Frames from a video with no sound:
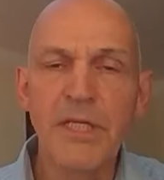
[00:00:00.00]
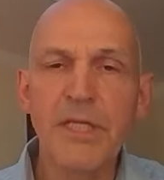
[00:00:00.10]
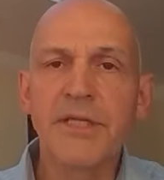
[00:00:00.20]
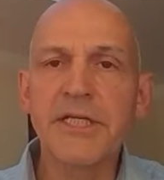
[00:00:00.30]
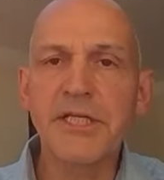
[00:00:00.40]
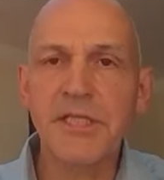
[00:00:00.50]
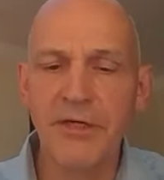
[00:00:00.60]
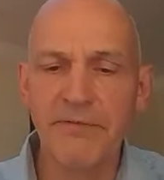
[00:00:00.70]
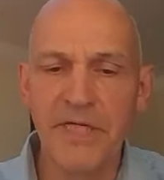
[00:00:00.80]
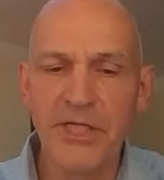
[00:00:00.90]
This
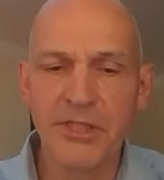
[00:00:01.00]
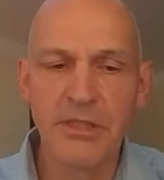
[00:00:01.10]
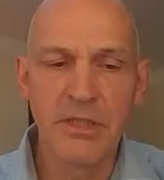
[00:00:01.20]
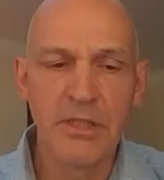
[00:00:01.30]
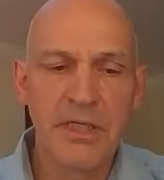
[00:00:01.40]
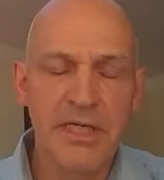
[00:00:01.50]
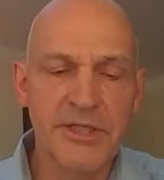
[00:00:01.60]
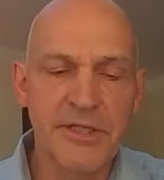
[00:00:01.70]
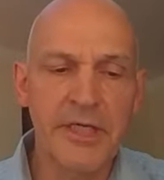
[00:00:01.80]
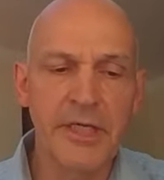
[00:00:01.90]
innovation has
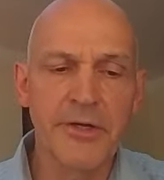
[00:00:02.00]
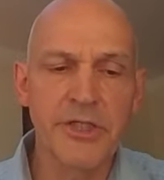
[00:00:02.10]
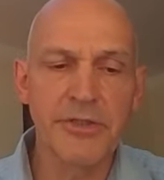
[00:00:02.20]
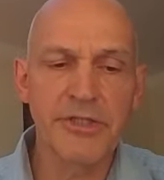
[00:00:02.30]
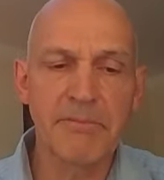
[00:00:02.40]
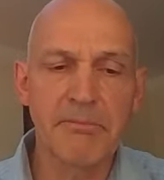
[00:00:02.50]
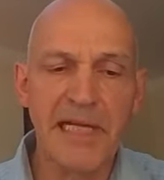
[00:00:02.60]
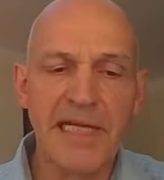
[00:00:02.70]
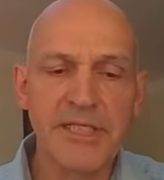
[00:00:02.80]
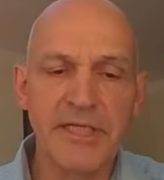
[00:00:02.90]
greatly reduced the
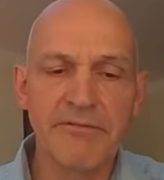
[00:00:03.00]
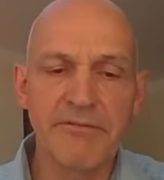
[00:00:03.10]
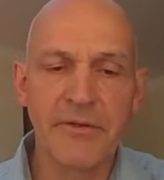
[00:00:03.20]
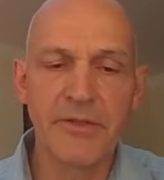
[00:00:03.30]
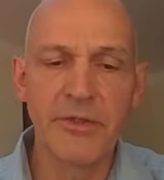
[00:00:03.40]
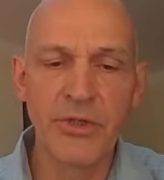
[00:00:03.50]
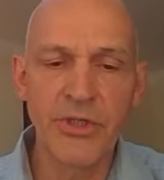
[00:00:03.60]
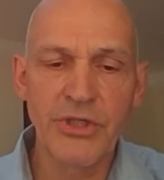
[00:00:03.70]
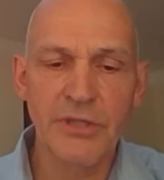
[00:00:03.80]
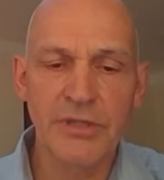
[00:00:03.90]
plastic found in
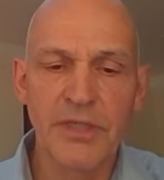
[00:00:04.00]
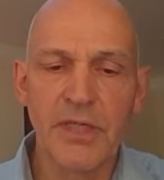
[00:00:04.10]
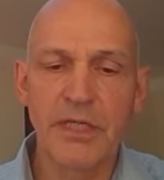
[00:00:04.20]
oceans